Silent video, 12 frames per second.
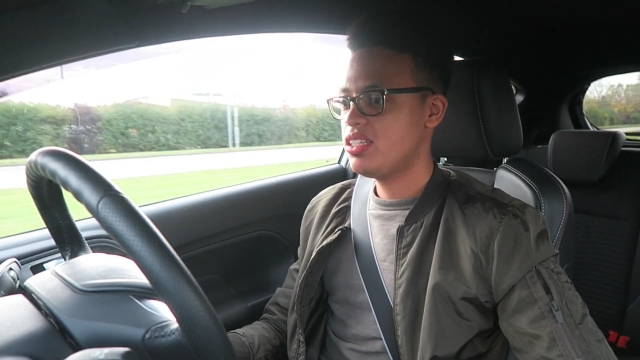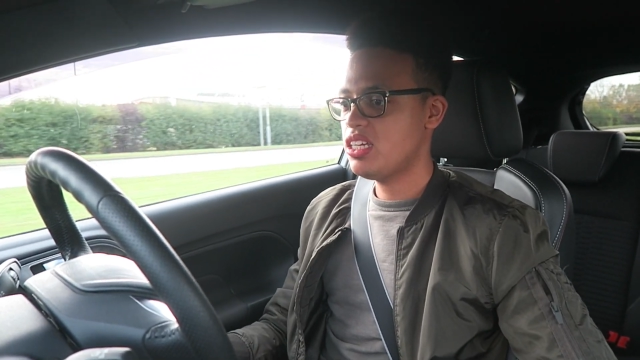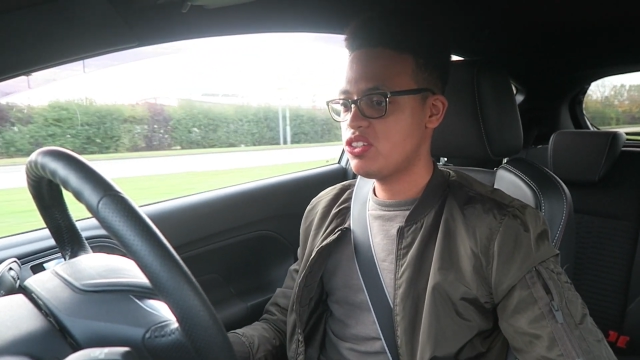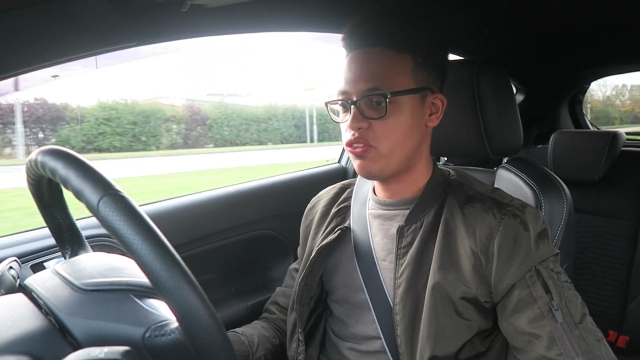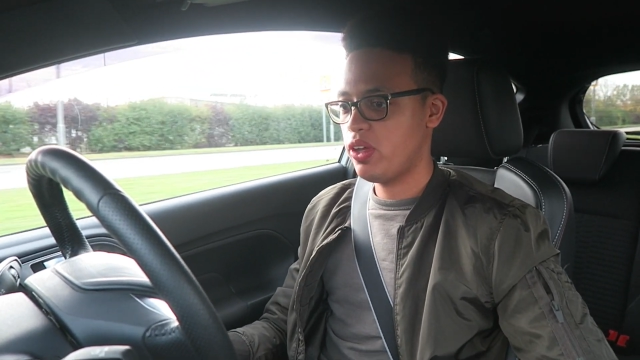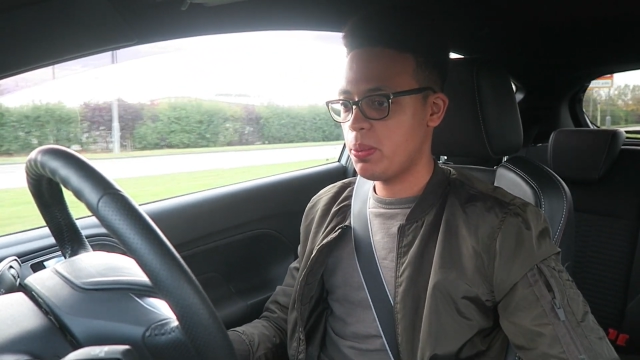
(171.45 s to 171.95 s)

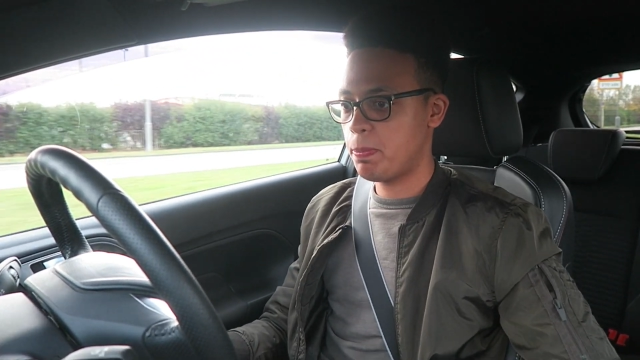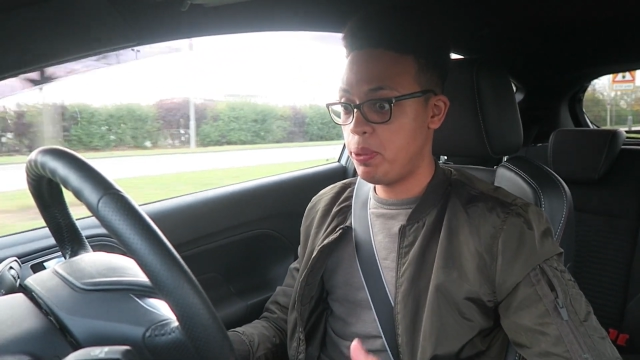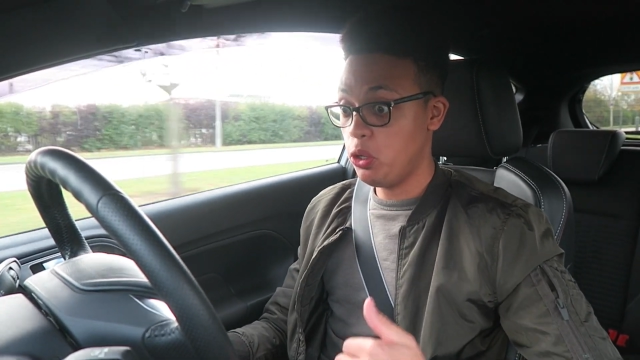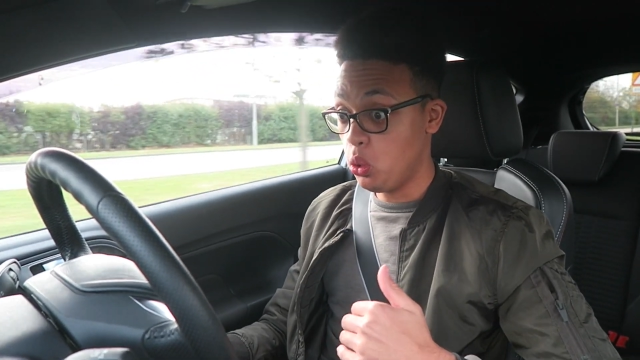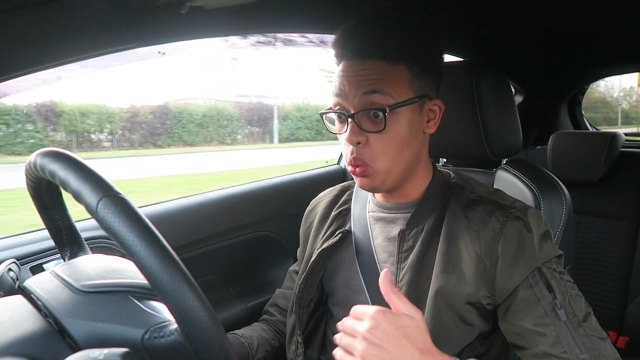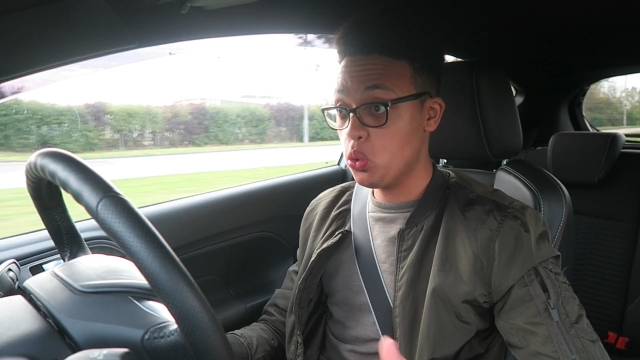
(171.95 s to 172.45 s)
this thing
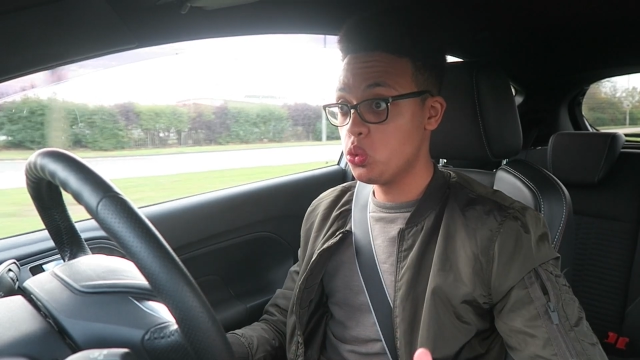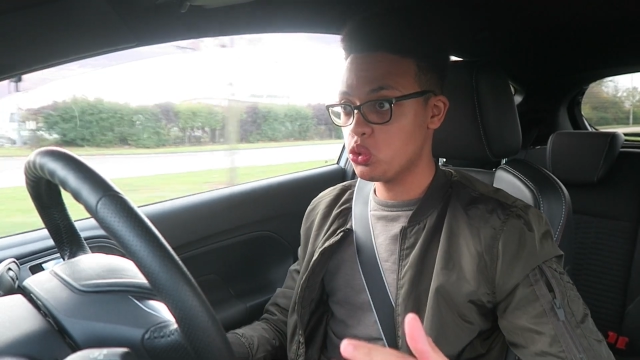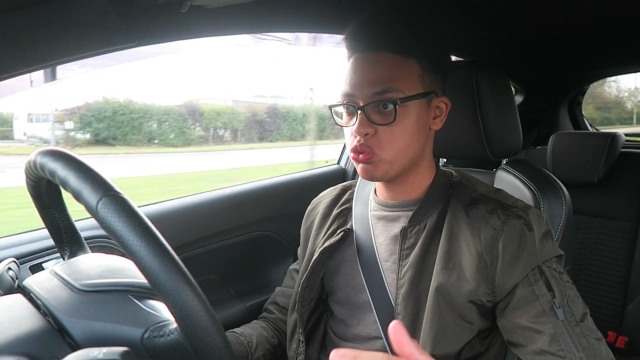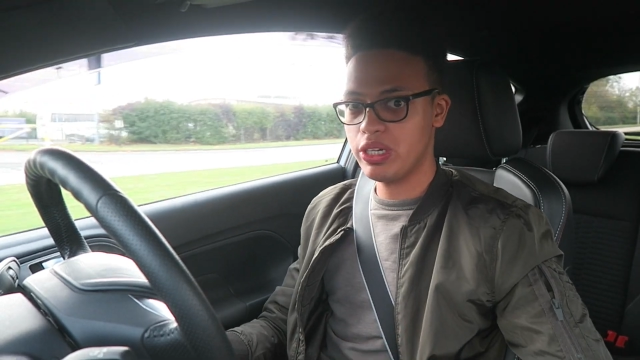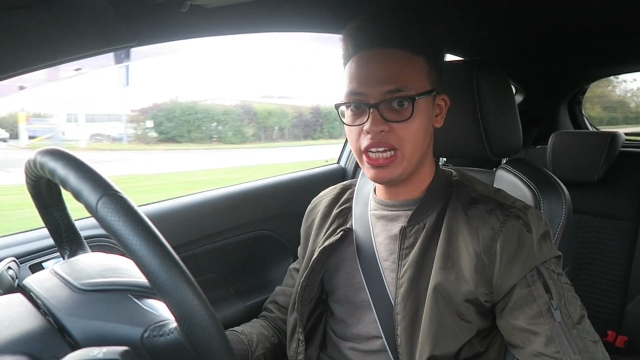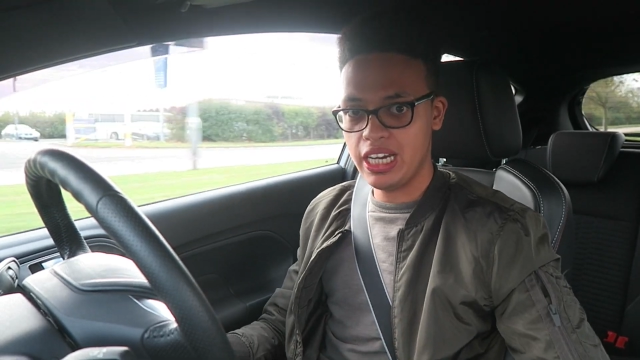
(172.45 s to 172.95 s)

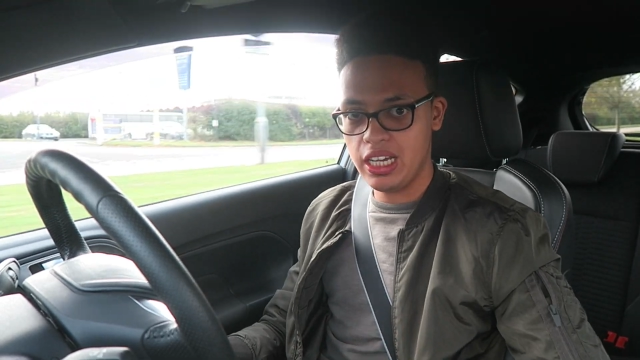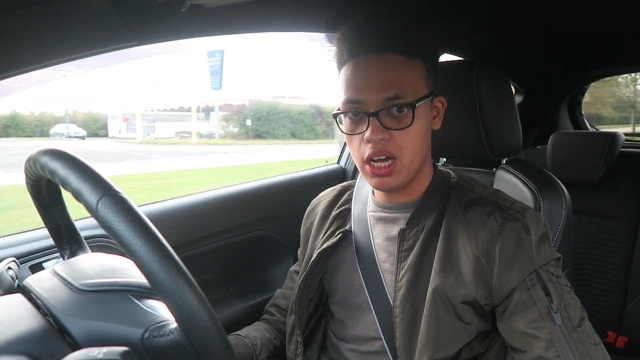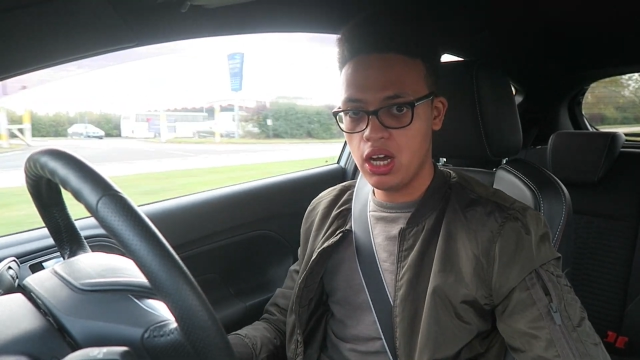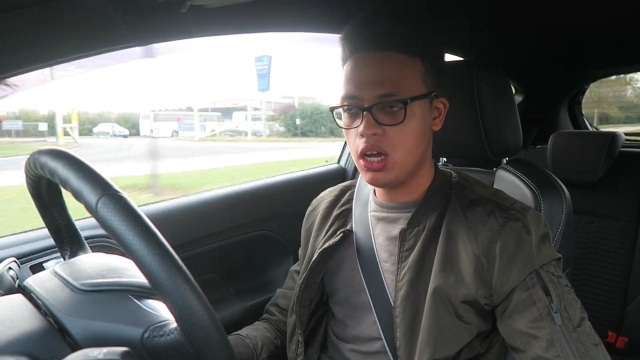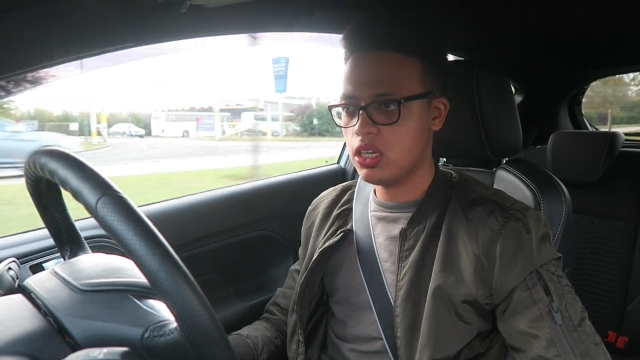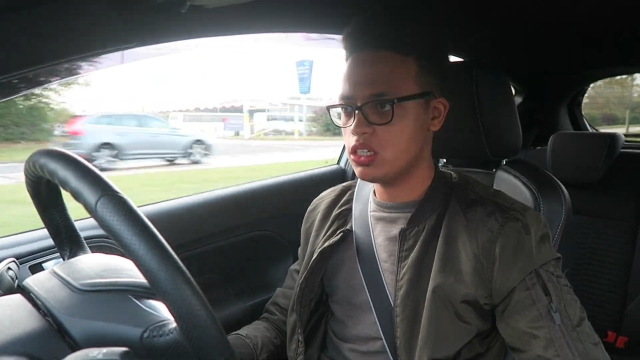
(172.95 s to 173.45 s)
pulls really
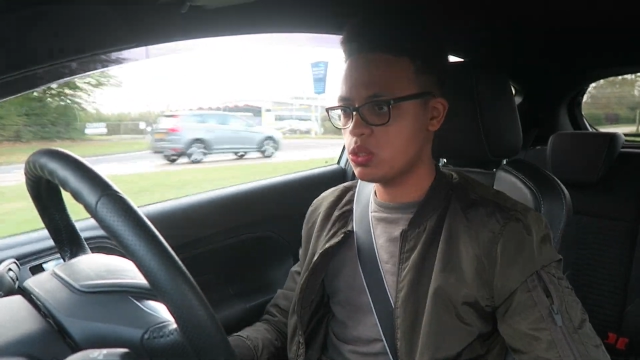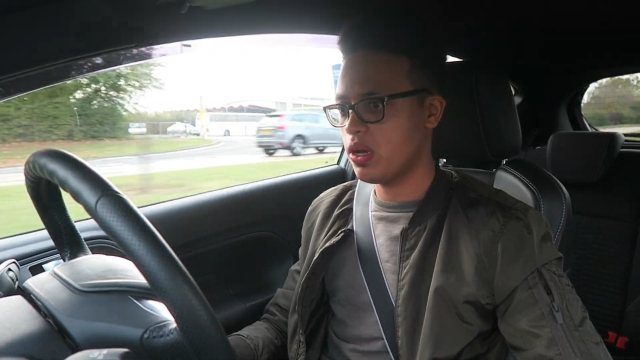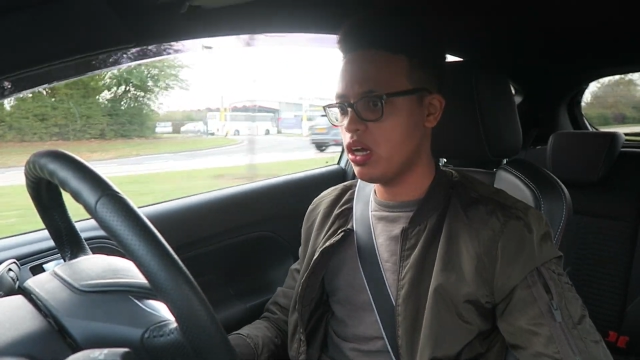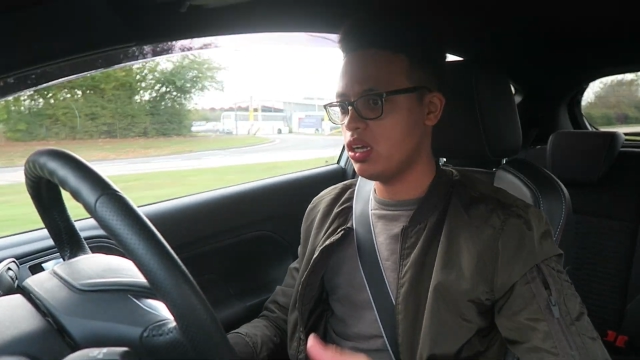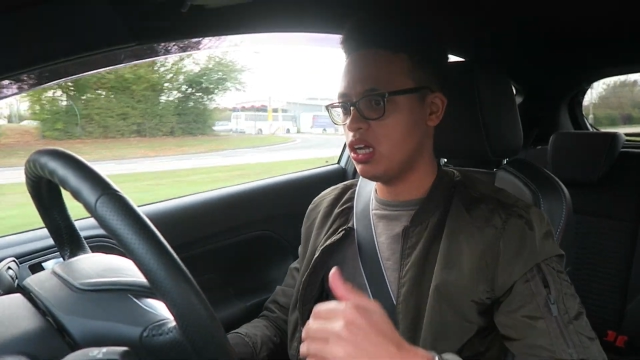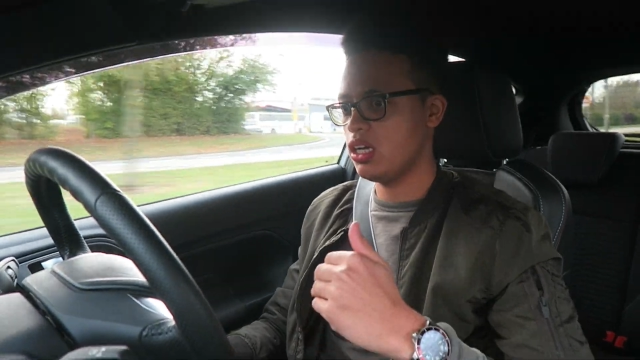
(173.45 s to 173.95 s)
hard as
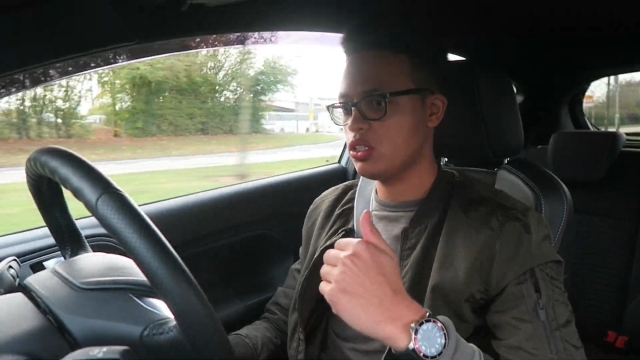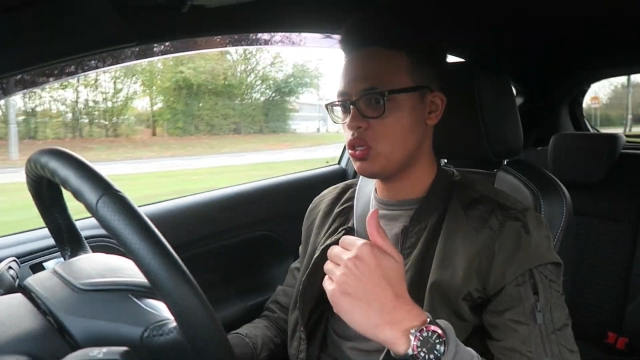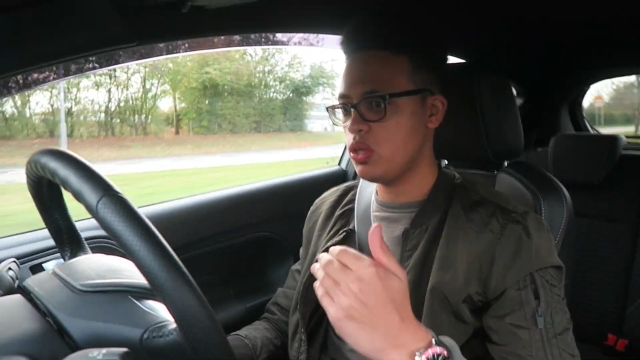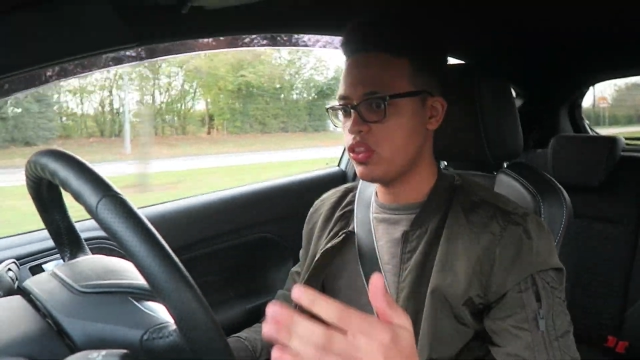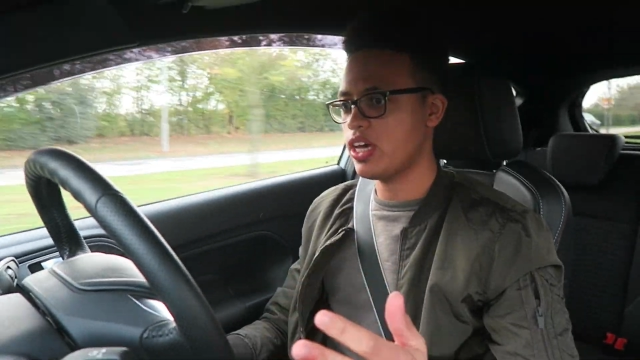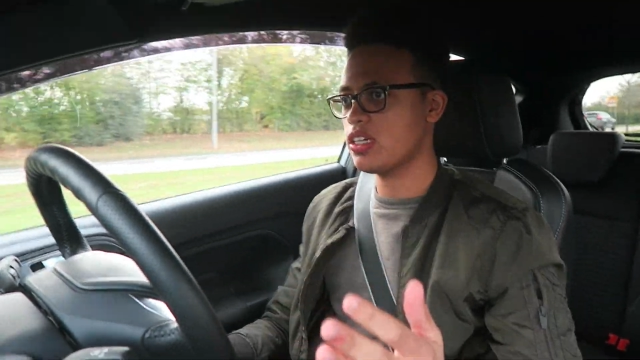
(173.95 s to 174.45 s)
well, like
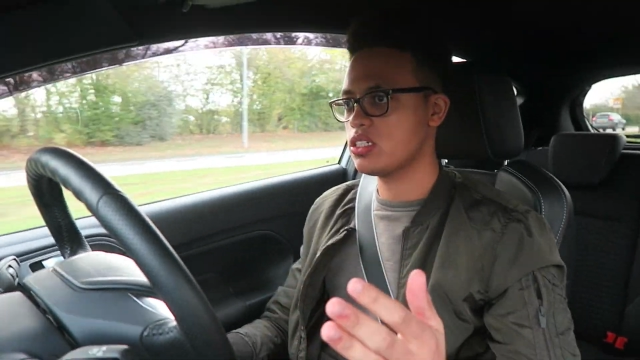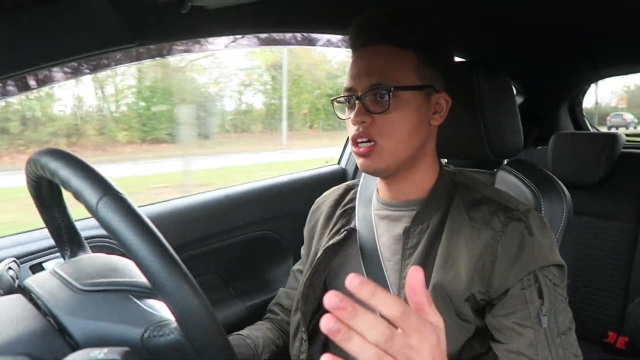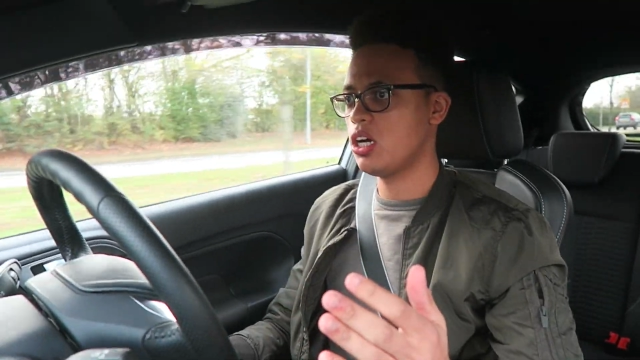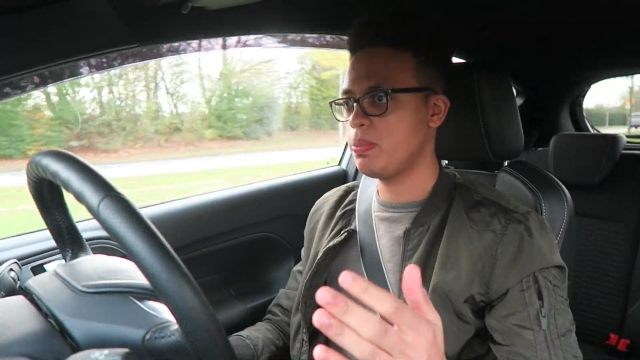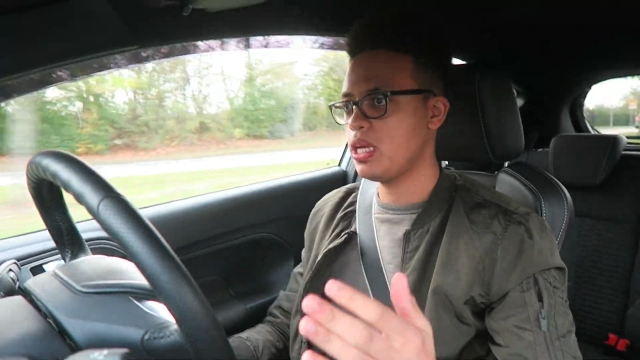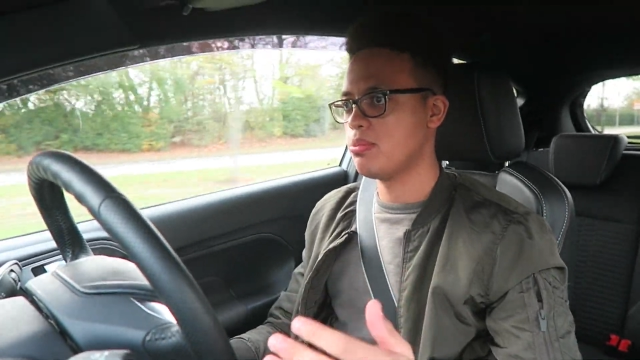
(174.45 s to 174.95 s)
2000
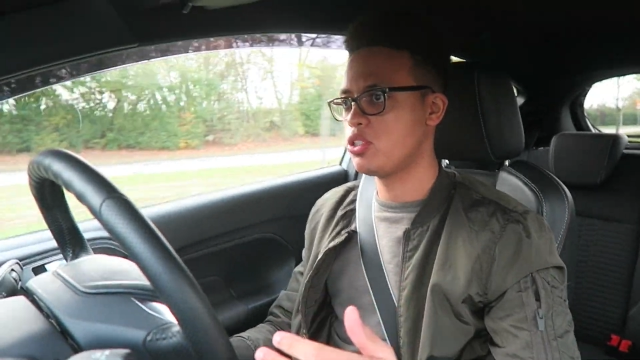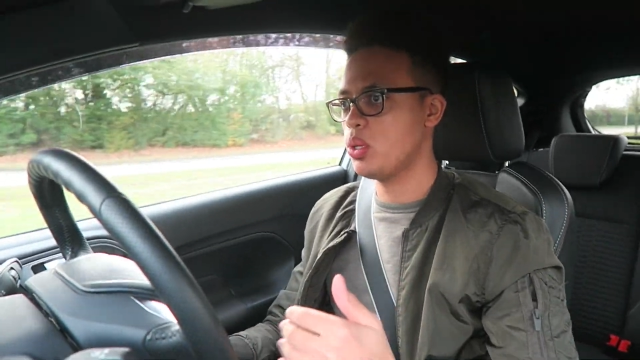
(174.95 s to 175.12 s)
RPM,